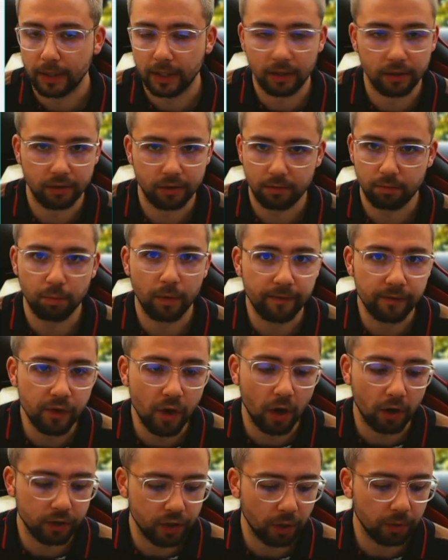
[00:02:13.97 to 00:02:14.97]
because we've
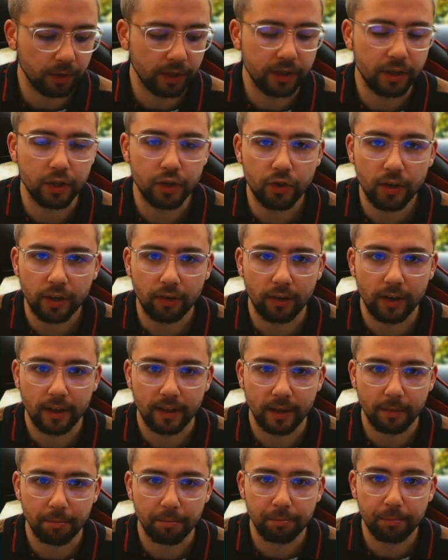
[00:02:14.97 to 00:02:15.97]
not told it to trigger
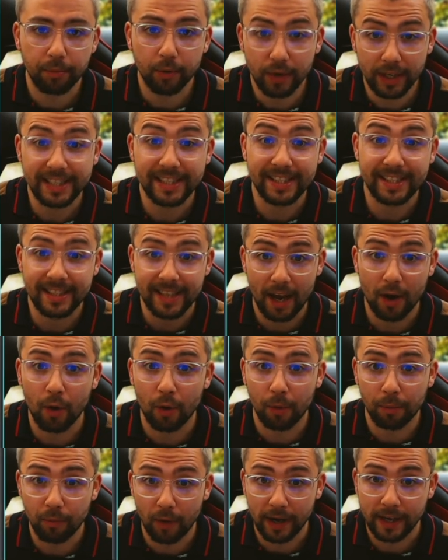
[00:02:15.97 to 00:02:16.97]
anything, but it's set
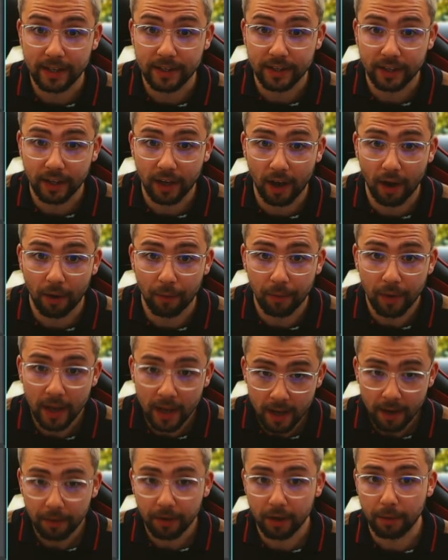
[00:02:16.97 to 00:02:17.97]
up, ready to go.
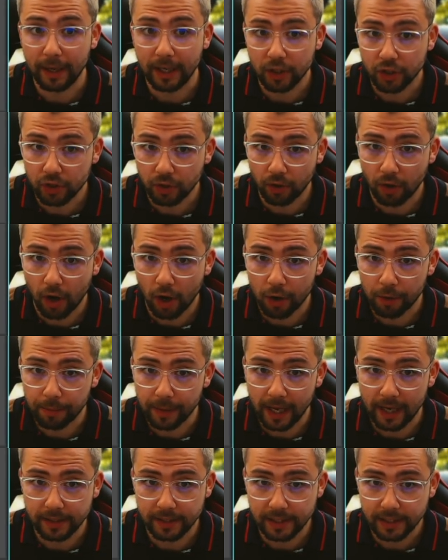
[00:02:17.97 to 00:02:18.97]
I'm going to make sure
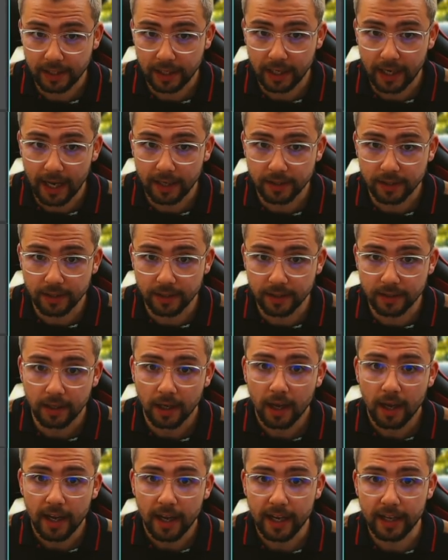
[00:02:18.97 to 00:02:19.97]
OBS is
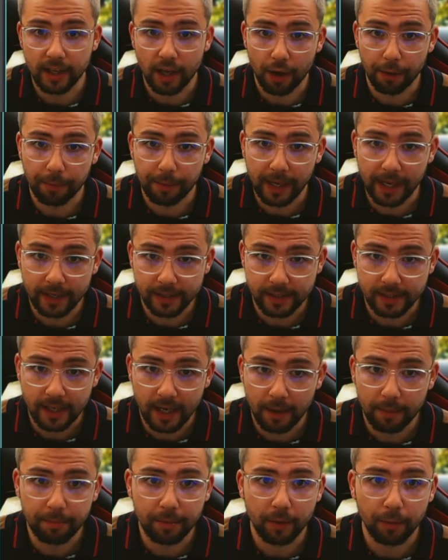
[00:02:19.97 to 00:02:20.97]
connected. In the OBS
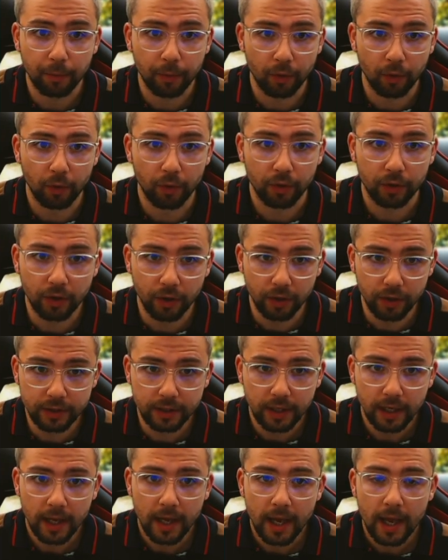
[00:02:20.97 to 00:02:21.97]
tab, we're all
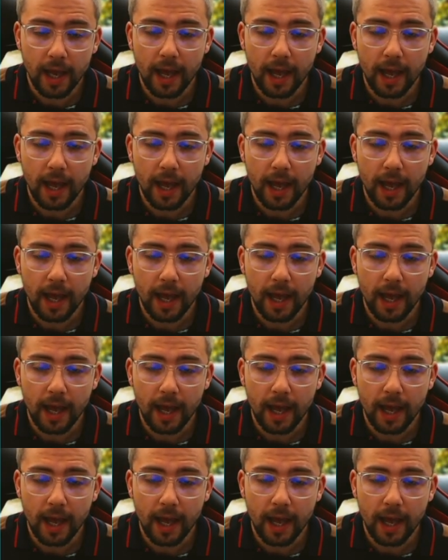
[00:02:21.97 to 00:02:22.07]
good,